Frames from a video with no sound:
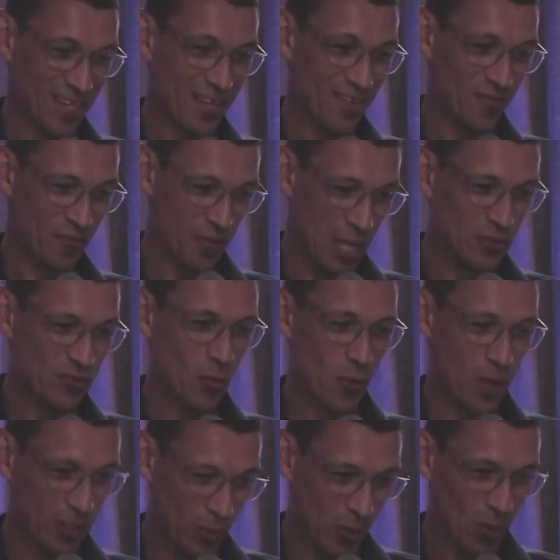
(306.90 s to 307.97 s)

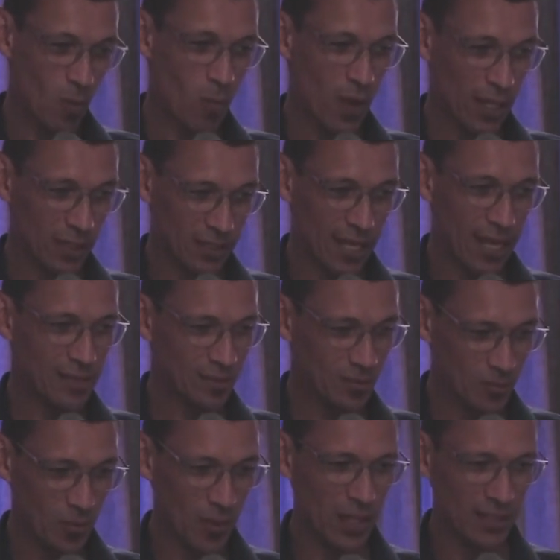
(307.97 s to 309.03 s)
Well done,
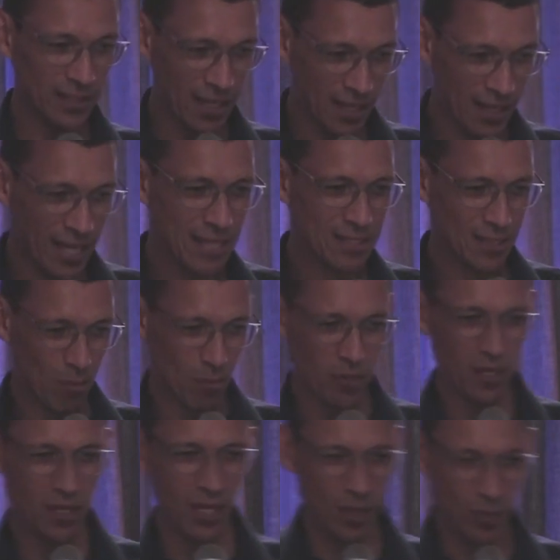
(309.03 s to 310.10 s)
well done, eh? Something
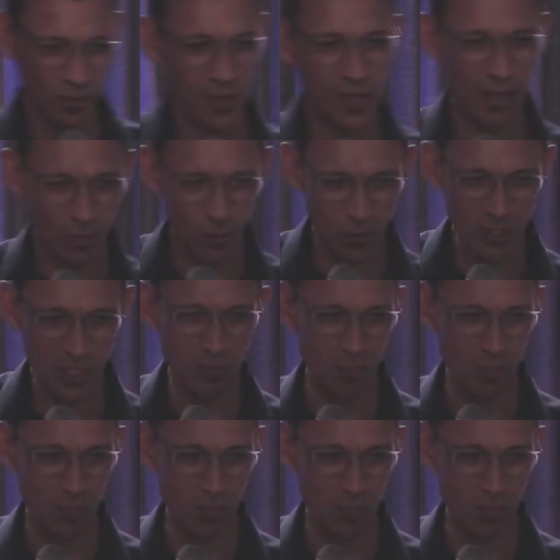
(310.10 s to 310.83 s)
new, yeah, awesome,